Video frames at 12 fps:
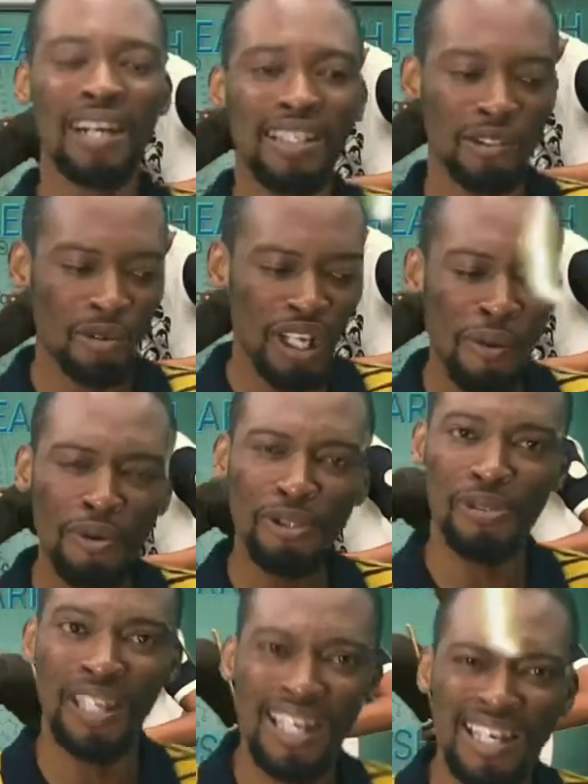and unable
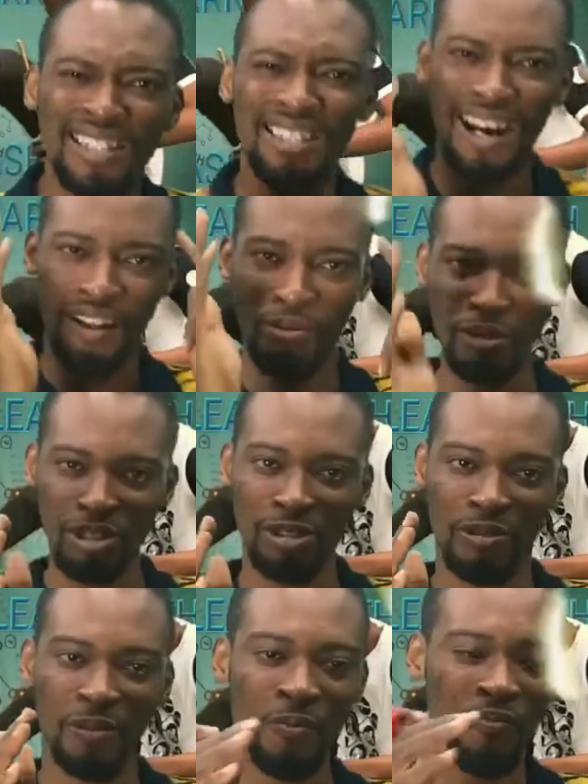to gain
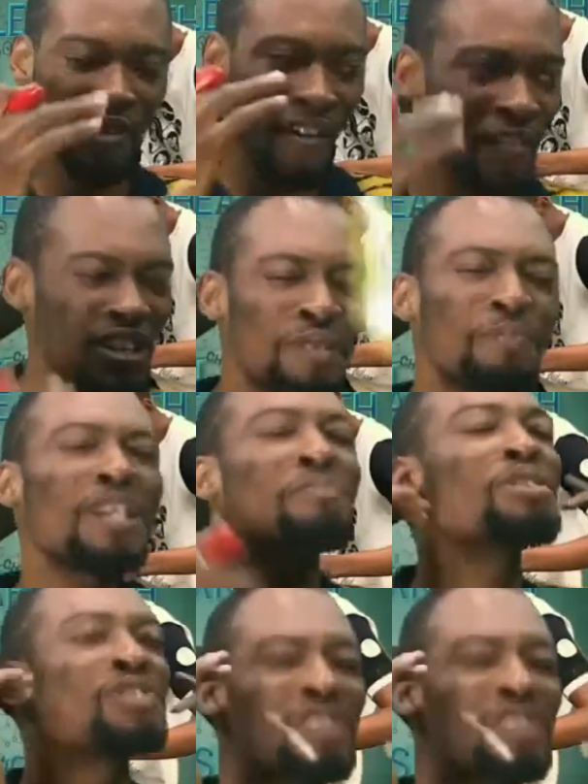admission. This made me